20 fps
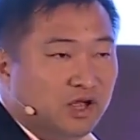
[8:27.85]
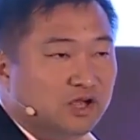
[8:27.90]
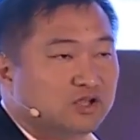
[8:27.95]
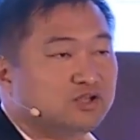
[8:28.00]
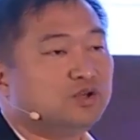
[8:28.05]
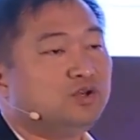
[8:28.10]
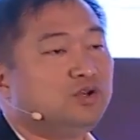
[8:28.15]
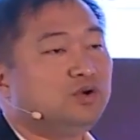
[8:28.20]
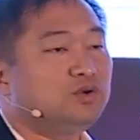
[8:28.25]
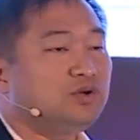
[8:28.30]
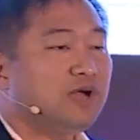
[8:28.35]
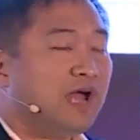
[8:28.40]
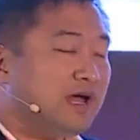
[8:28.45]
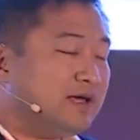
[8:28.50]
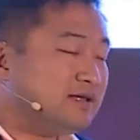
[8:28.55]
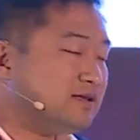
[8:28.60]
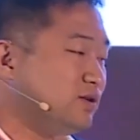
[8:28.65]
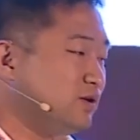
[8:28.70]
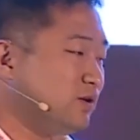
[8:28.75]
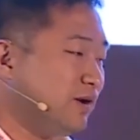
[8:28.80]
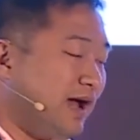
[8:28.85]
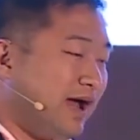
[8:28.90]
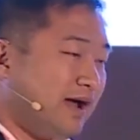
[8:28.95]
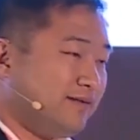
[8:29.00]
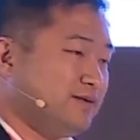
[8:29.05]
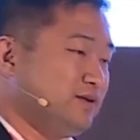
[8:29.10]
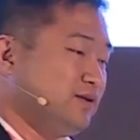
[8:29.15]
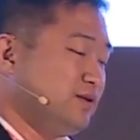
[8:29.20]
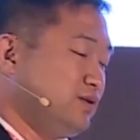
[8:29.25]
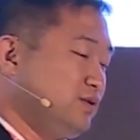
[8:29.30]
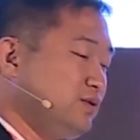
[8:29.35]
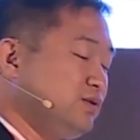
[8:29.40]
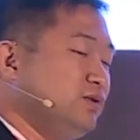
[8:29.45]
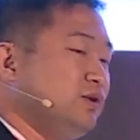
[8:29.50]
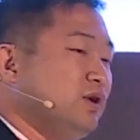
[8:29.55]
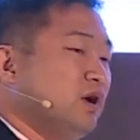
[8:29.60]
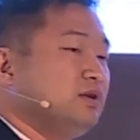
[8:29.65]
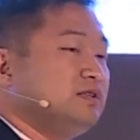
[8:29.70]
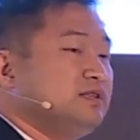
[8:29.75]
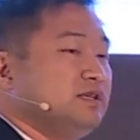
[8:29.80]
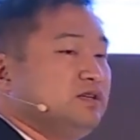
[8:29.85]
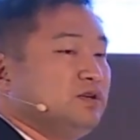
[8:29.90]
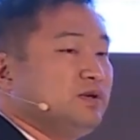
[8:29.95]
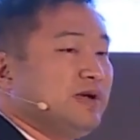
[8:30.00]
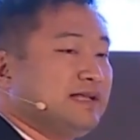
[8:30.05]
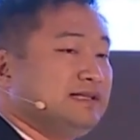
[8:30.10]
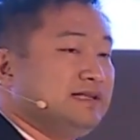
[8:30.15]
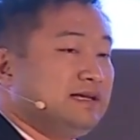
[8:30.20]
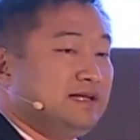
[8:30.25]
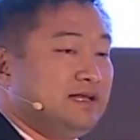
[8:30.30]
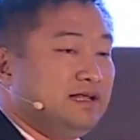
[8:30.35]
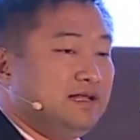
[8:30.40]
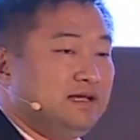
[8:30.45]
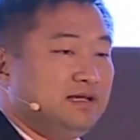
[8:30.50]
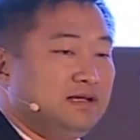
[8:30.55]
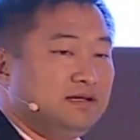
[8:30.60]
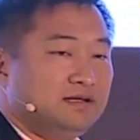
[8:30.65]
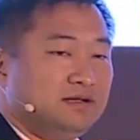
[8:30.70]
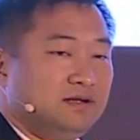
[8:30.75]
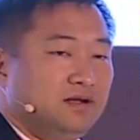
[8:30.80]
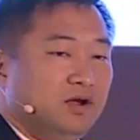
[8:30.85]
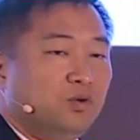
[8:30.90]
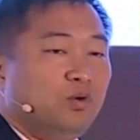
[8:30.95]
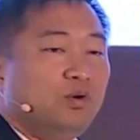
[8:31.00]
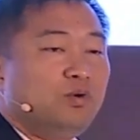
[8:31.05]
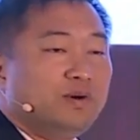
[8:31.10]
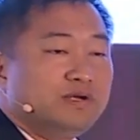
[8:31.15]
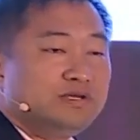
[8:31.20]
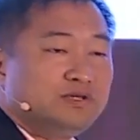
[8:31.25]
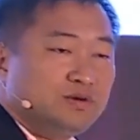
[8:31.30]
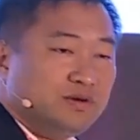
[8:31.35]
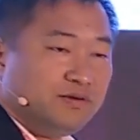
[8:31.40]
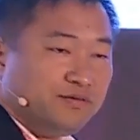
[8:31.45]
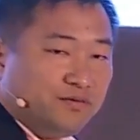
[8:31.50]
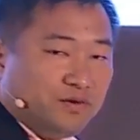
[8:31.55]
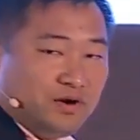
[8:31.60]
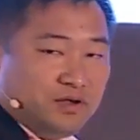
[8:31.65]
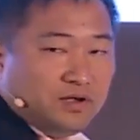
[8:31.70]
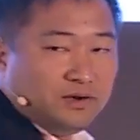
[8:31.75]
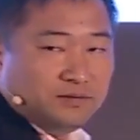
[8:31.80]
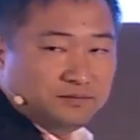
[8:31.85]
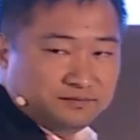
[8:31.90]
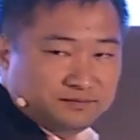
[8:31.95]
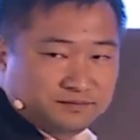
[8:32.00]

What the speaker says: So you guys don't have to do your digital identity. We will do it for you.